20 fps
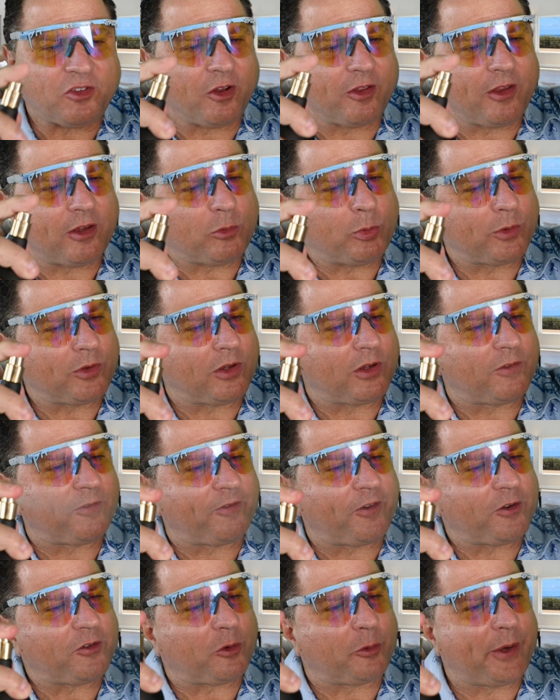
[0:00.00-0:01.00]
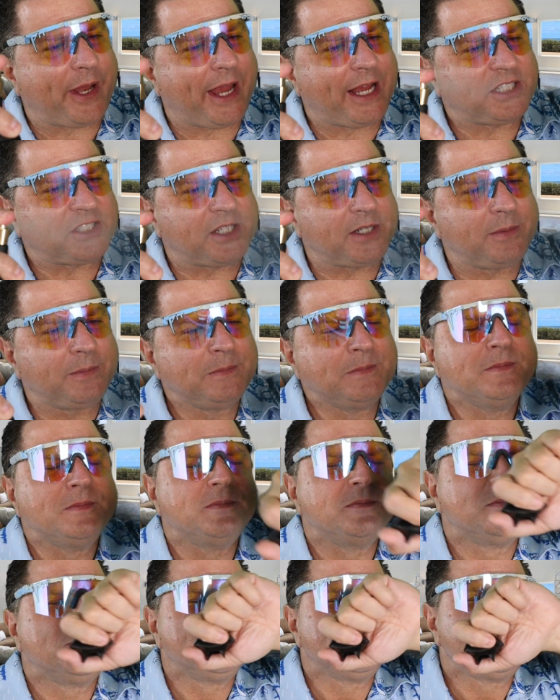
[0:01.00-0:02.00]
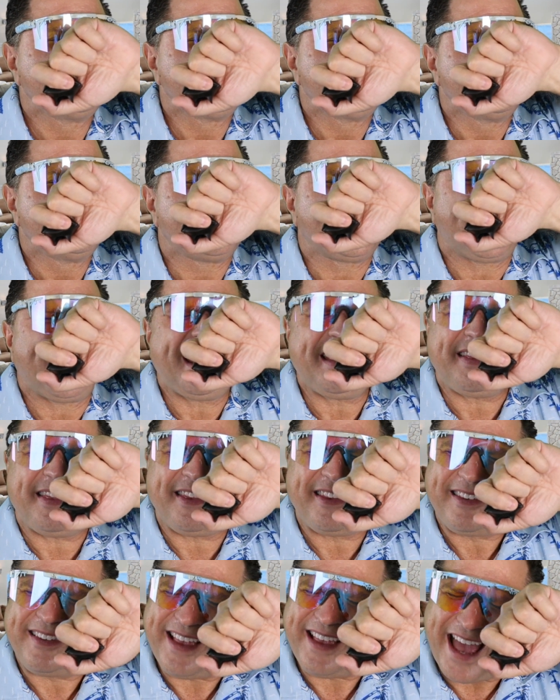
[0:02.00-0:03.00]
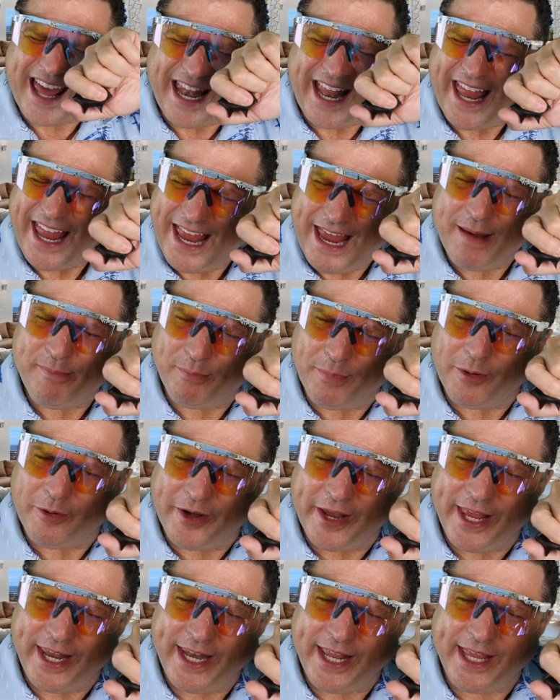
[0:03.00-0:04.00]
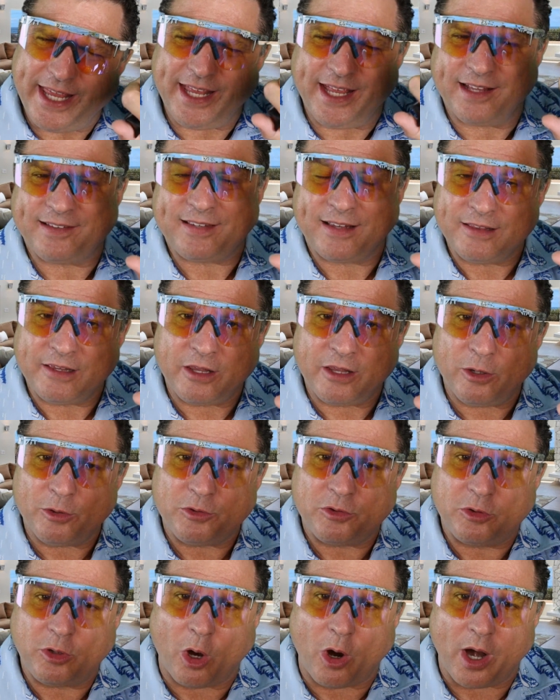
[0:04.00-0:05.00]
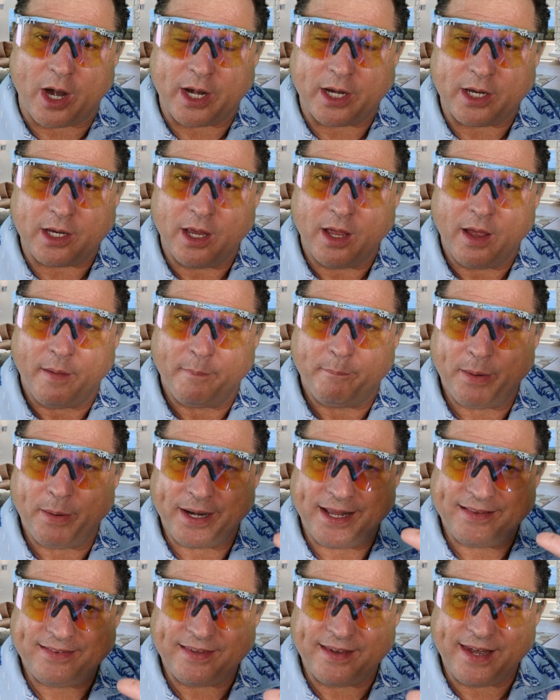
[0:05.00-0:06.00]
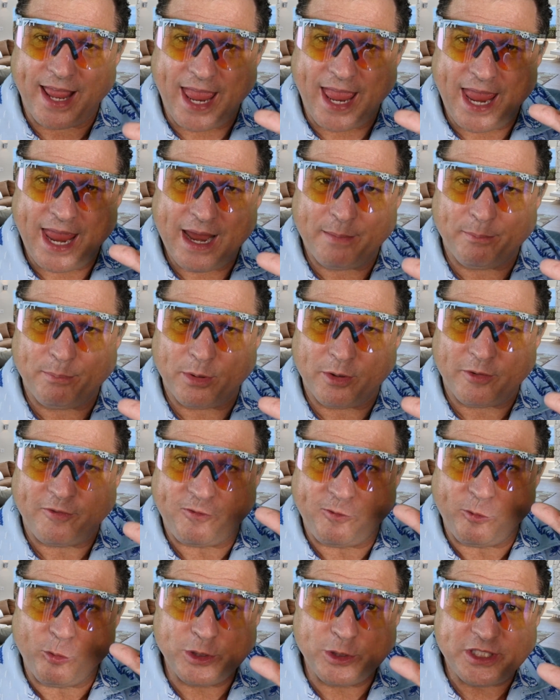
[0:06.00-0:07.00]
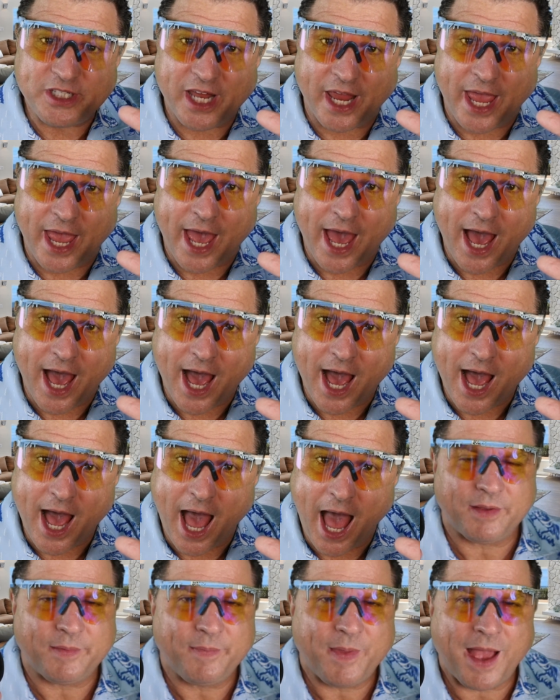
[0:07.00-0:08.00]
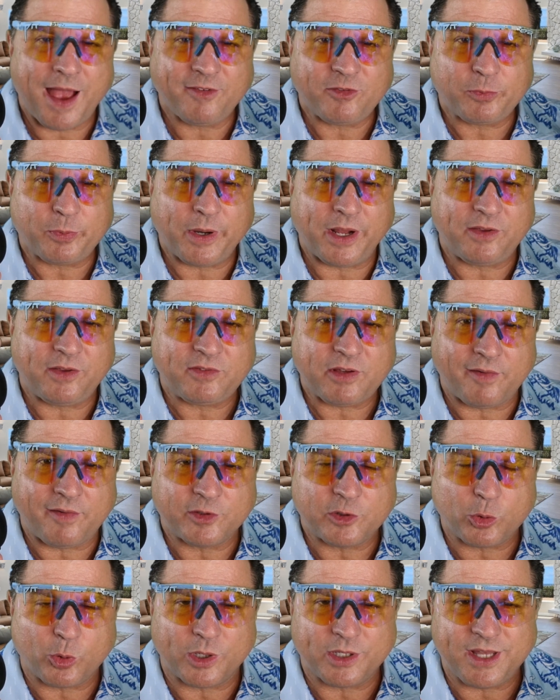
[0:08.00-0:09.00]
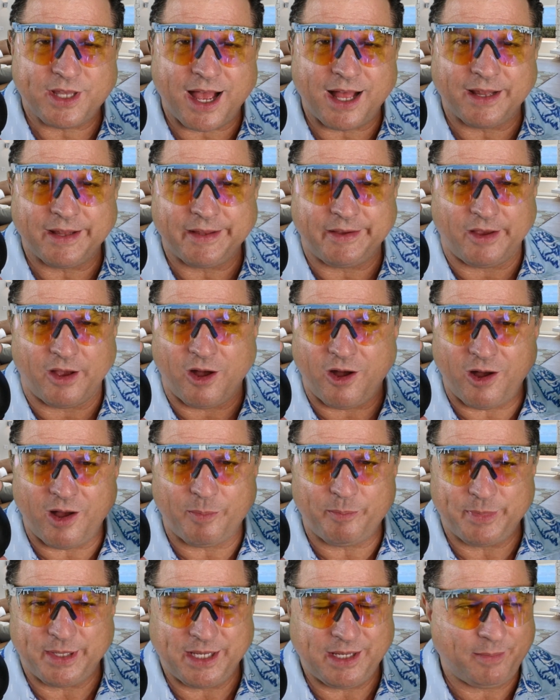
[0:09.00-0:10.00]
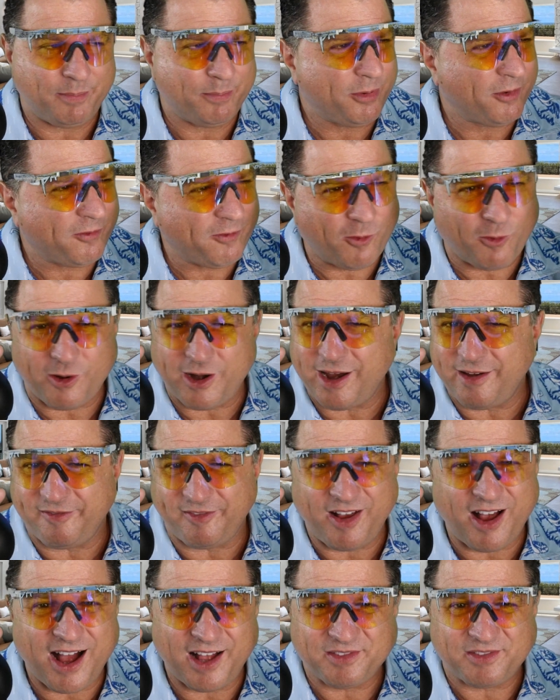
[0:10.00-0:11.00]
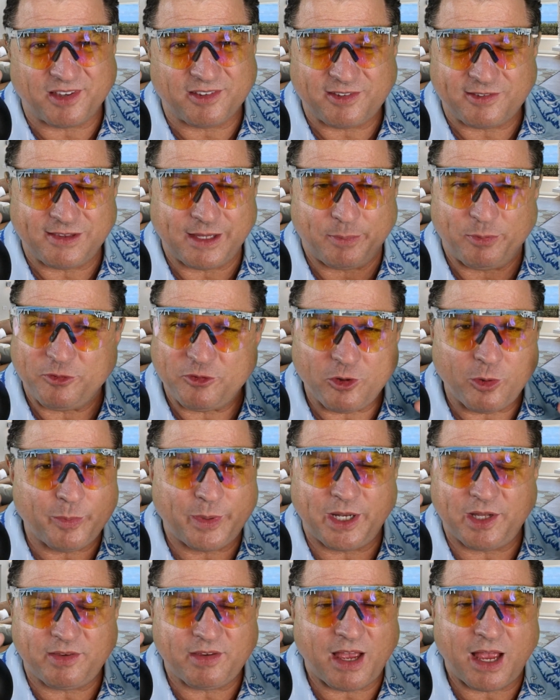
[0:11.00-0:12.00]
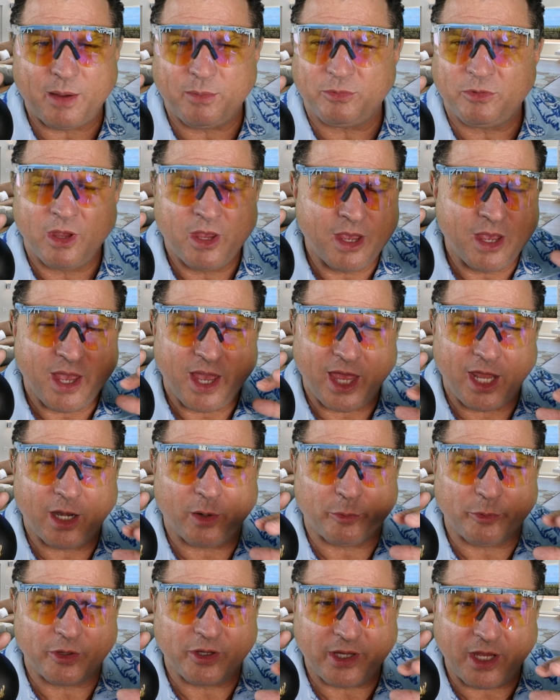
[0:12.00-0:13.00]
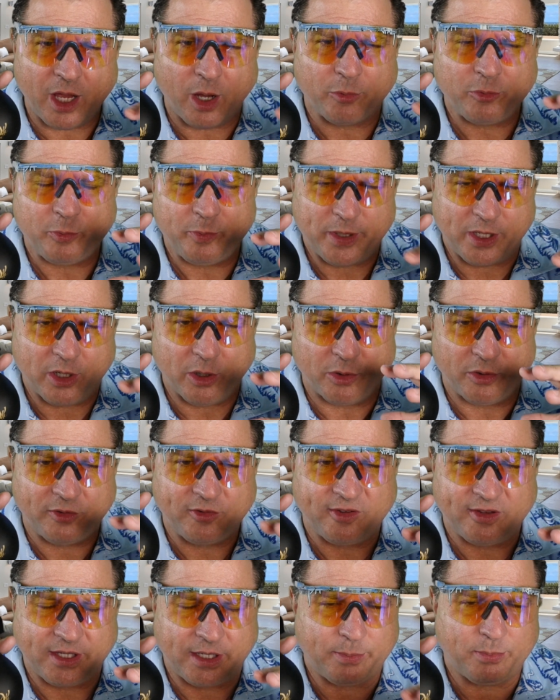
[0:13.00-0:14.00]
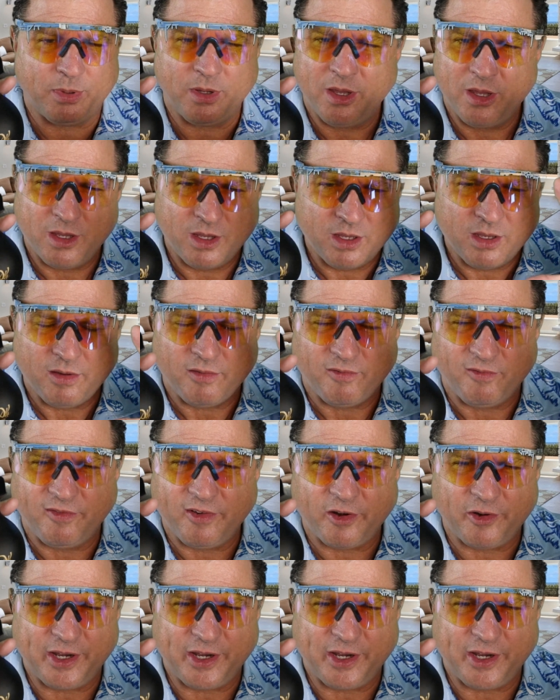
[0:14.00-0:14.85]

This was his first creation. It's got amber in it. It's a little dark, but it's an amber fougere. I sprayed Salvador Dali on me before I've gone to sleep so many times, and it really helps me go to sleep very